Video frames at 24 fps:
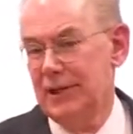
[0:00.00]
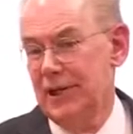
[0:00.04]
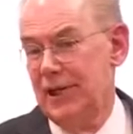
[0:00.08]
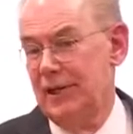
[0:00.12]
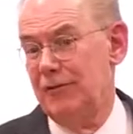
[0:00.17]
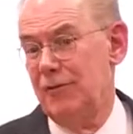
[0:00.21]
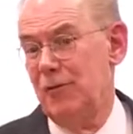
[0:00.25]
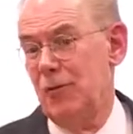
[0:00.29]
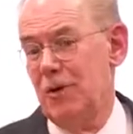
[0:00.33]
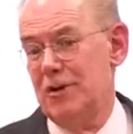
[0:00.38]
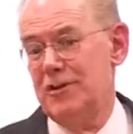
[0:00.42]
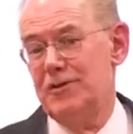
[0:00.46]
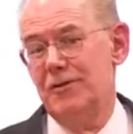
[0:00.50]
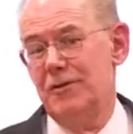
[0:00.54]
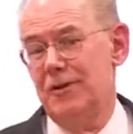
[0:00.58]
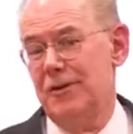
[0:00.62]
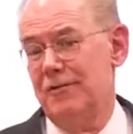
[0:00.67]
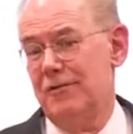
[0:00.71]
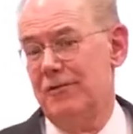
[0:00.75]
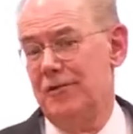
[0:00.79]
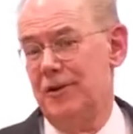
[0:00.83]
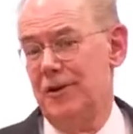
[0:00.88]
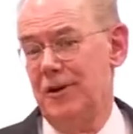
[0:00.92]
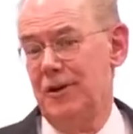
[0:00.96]
And of course, you're,
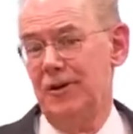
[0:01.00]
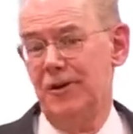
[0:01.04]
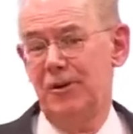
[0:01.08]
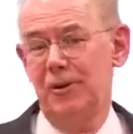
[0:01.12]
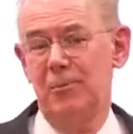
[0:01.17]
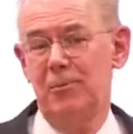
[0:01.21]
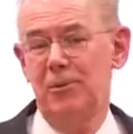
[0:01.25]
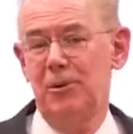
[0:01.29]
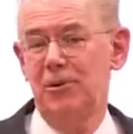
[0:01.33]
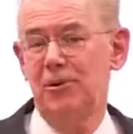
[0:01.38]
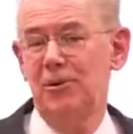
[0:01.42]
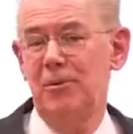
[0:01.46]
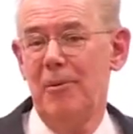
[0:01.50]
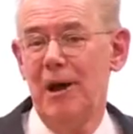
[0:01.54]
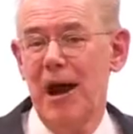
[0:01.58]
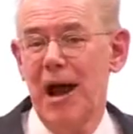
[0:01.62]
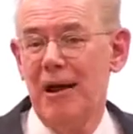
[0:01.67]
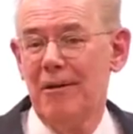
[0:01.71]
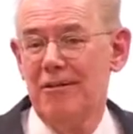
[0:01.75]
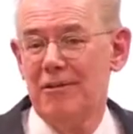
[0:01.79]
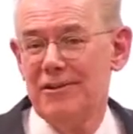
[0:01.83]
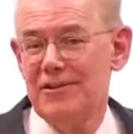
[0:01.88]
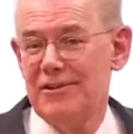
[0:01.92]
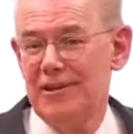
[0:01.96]
if you're in a liberal
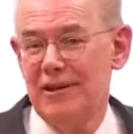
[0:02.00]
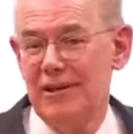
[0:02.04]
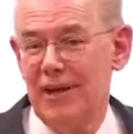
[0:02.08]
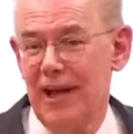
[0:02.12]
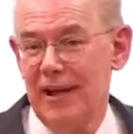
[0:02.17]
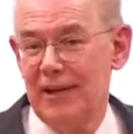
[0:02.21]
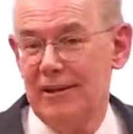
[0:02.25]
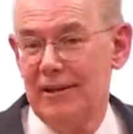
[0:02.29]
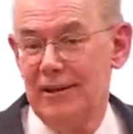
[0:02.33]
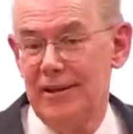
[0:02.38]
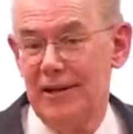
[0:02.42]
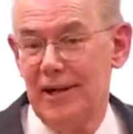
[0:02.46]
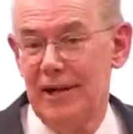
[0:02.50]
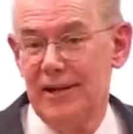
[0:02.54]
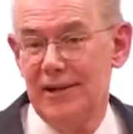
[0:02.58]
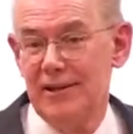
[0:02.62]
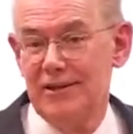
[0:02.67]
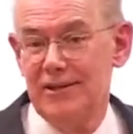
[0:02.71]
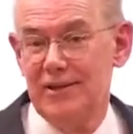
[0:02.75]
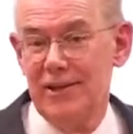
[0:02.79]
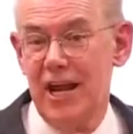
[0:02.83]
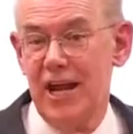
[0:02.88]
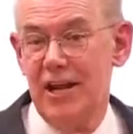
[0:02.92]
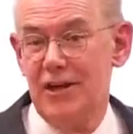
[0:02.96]
democracy like the
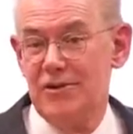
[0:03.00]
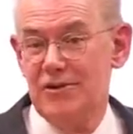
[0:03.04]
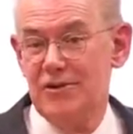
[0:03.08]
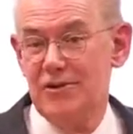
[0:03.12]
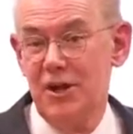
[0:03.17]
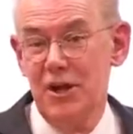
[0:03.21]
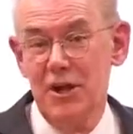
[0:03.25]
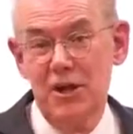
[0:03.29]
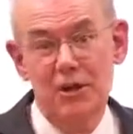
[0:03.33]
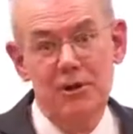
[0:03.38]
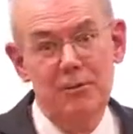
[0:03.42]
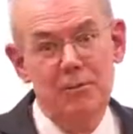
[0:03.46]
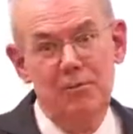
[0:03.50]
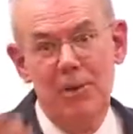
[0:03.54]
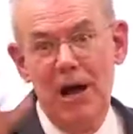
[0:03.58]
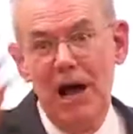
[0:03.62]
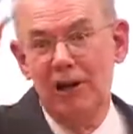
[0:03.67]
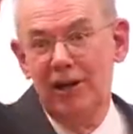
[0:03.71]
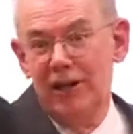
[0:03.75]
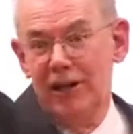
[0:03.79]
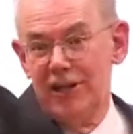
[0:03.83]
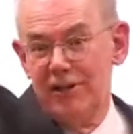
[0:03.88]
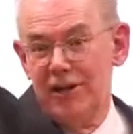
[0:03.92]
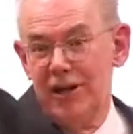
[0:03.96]
United States,
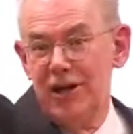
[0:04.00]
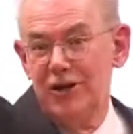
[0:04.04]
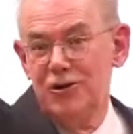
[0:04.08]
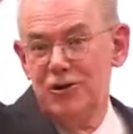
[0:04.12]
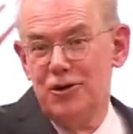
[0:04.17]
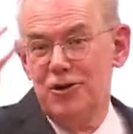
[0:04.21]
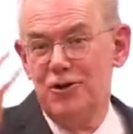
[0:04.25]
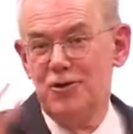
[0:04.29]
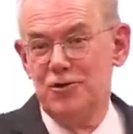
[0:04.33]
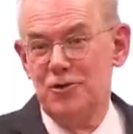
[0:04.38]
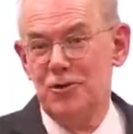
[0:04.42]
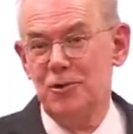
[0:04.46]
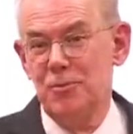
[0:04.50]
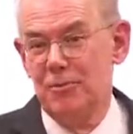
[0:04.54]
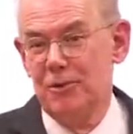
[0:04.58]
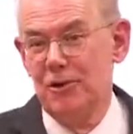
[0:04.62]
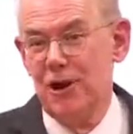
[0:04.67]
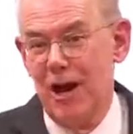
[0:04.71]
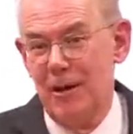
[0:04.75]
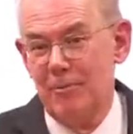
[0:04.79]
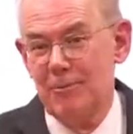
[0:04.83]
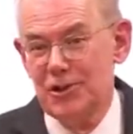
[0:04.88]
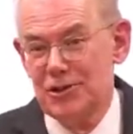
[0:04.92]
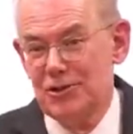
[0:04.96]
politicians who
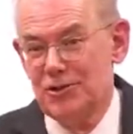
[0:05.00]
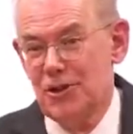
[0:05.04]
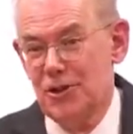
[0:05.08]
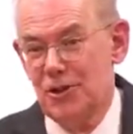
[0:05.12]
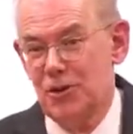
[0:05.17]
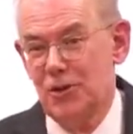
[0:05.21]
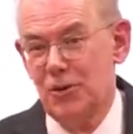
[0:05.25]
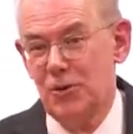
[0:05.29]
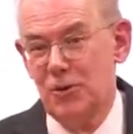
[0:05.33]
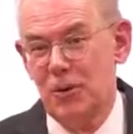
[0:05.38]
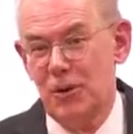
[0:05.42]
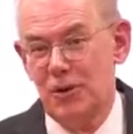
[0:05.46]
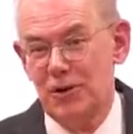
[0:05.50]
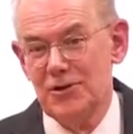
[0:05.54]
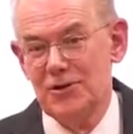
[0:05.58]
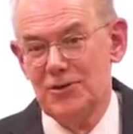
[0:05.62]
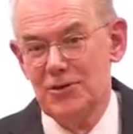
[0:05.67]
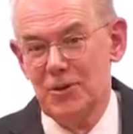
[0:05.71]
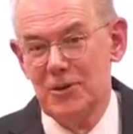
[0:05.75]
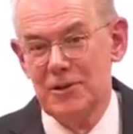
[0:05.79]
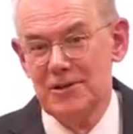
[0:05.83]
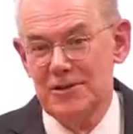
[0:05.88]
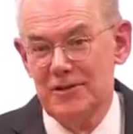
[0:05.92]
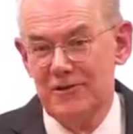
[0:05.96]
promise to do all
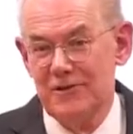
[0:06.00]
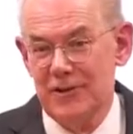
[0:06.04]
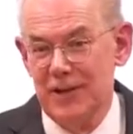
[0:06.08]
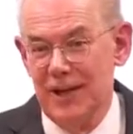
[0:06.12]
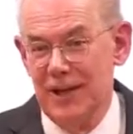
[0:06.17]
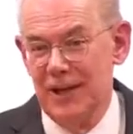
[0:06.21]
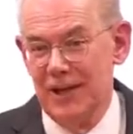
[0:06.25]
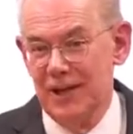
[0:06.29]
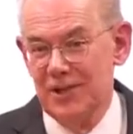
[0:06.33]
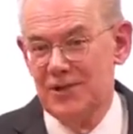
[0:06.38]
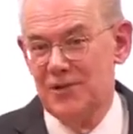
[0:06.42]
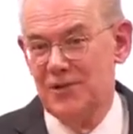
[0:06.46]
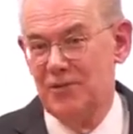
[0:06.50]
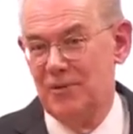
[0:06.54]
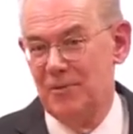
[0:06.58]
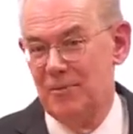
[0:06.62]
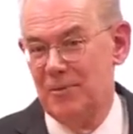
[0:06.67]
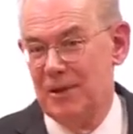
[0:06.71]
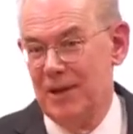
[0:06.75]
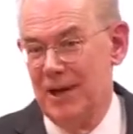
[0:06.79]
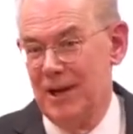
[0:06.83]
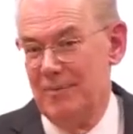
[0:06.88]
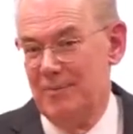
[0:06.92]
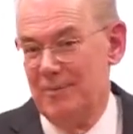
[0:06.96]
sorts of things for
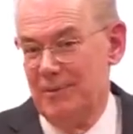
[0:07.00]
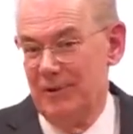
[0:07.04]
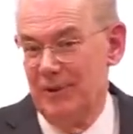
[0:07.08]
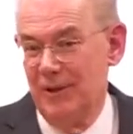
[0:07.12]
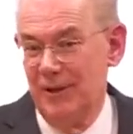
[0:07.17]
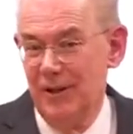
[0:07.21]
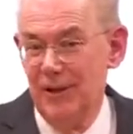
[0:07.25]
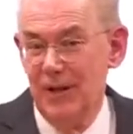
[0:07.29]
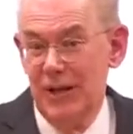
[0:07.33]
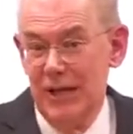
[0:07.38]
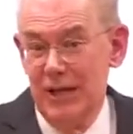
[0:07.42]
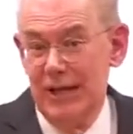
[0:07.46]
people